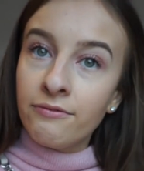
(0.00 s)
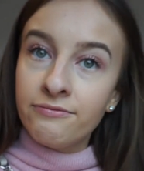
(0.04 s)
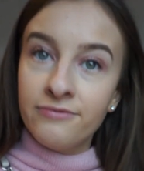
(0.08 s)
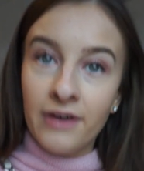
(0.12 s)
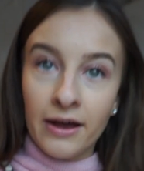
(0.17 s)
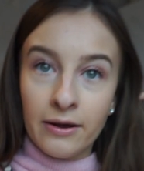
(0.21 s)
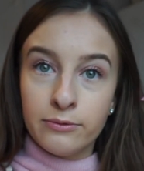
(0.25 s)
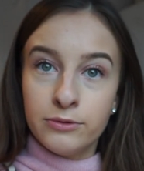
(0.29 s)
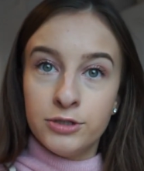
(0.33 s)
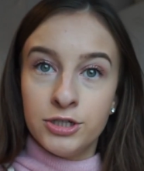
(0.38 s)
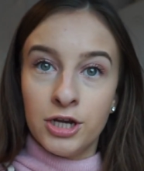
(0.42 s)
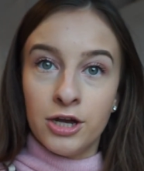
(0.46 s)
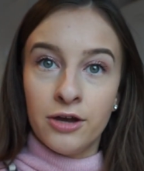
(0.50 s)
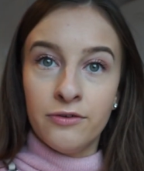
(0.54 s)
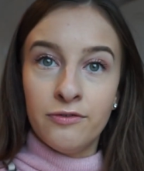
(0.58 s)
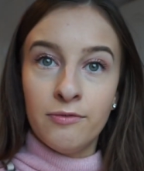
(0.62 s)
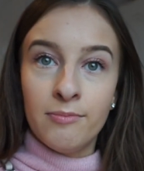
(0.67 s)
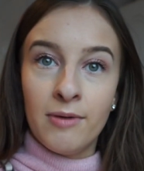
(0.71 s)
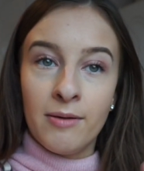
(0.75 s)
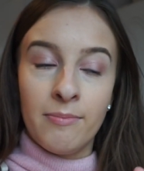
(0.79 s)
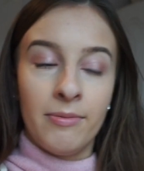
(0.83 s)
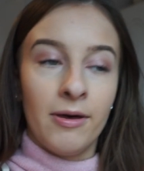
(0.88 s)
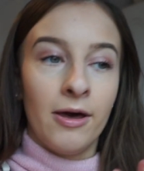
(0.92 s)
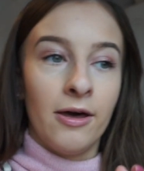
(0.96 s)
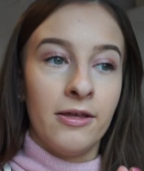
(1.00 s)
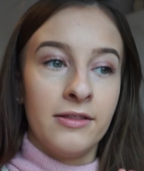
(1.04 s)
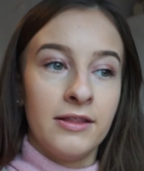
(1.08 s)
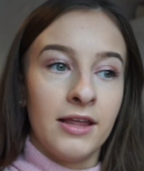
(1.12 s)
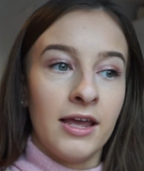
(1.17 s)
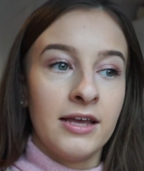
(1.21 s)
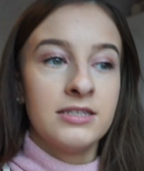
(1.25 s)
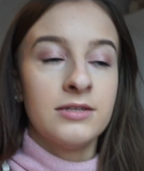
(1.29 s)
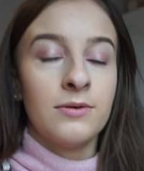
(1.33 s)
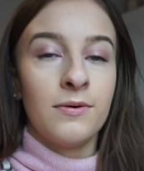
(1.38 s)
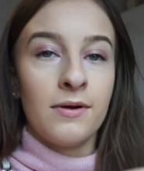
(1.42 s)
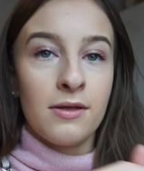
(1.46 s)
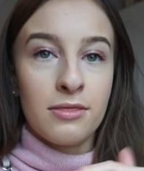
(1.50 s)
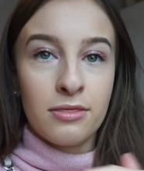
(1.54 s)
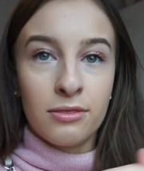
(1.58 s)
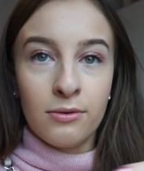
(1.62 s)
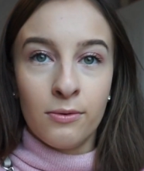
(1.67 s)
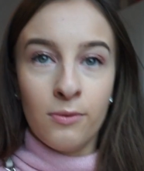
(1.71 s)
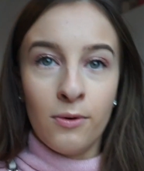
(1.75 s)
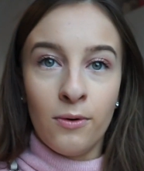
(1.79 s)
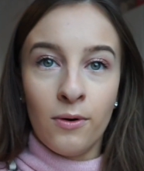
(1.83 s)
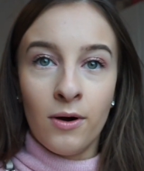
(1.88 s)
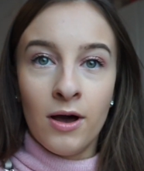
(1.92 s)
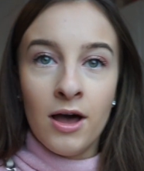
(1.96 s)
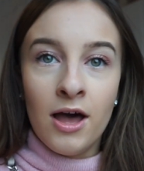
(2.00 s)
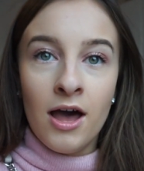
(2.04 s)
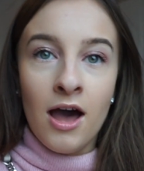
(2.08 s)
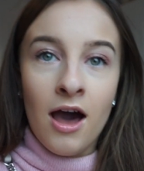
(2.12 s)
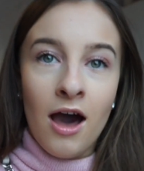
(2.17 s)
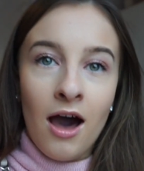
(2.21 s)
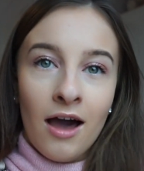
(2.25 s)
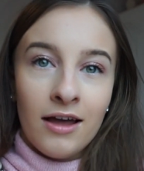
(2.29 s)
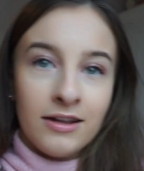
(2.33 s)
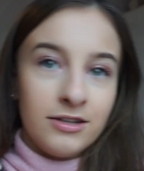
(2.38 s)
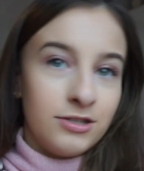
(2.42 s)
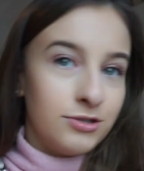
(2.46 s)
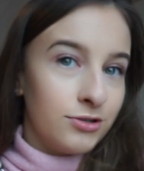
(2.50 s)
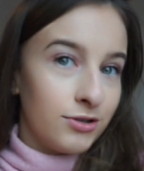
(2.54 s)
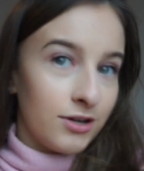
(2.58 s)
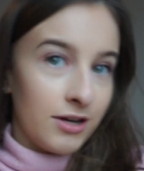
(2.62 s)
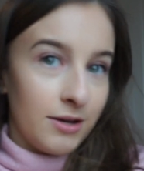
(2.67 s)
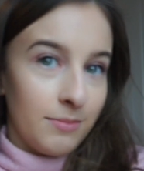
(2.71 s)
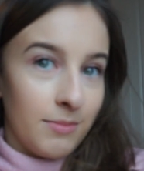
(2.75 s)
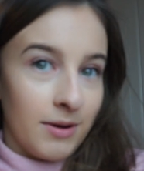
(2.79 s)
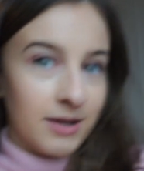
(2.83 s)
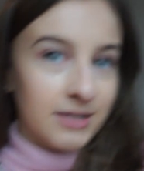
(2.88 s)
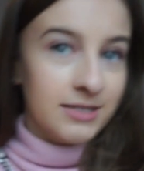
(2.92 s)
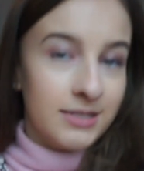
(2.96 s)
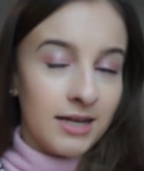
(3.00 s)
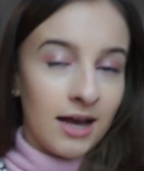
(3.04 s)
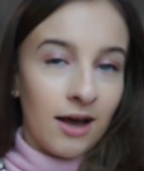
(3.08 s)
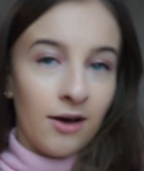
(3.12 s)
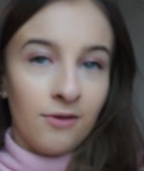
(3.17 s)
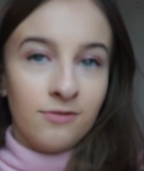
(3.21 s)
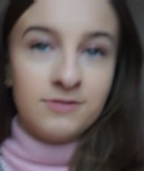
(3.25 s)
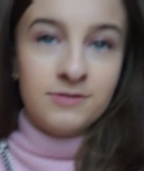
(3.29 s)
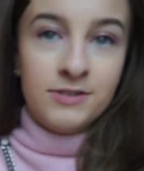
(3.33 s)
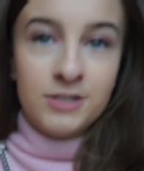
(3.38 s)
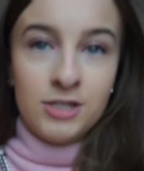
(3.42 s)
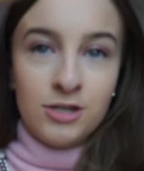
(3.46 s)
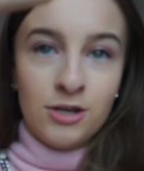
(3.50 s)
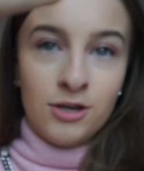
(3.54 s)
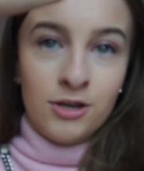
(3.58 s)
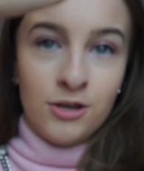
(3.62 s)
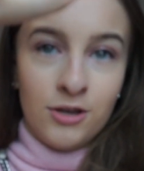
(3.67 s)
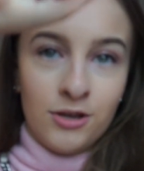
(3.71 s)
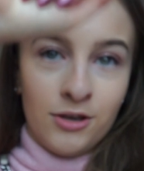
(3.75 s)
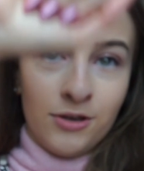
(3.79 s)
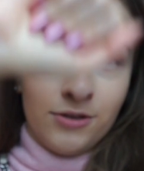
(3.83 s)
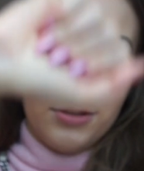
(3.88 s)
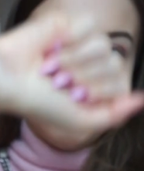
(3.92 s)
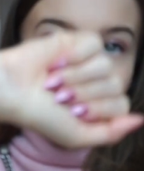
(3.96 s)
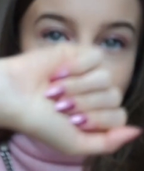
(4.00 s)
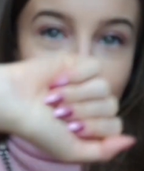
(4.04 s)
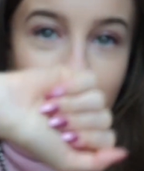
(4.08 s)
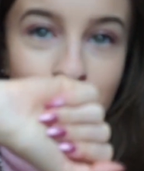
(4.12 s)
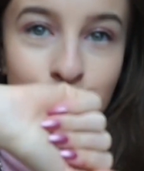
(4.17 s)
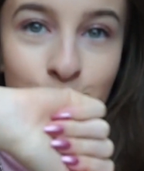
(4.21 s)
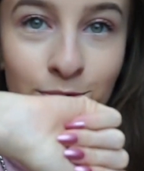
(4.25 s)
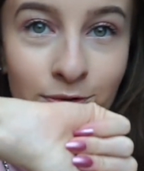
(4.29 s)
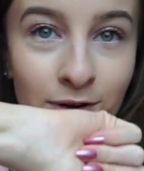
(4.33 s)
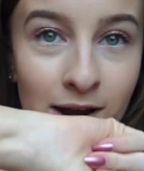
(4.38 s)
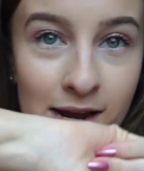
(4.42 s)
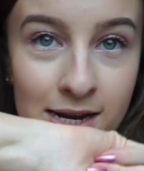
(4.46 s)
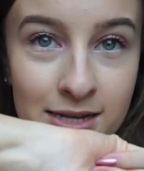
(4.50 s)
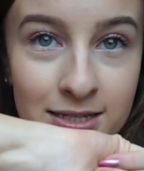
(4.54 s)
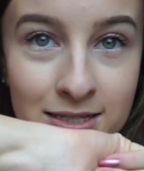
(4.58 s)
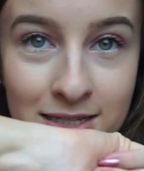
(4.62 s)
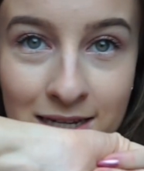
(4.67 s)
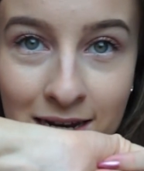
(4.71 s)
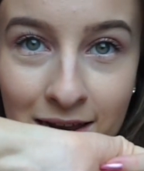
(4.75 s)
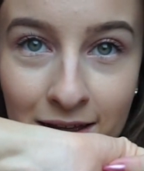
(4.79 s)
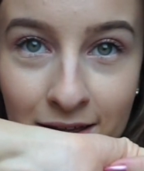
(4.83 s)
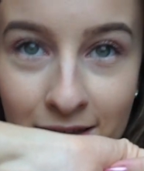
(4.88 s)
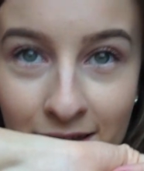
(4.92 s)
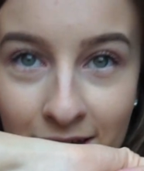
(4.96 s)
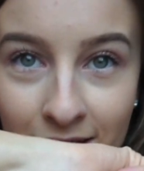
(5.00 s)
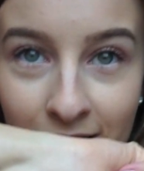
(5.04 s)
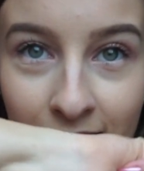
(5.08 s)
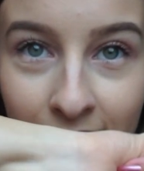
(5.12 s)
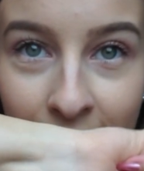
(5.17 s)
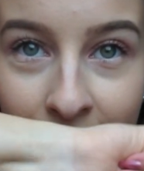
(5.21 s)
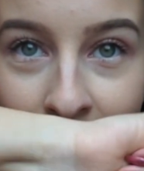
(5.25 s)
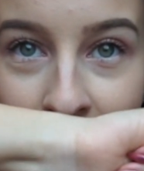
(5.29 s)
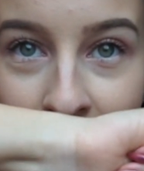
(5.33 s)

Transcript: voucher for my birthday, so I thought I'd treat myself to this bracelet,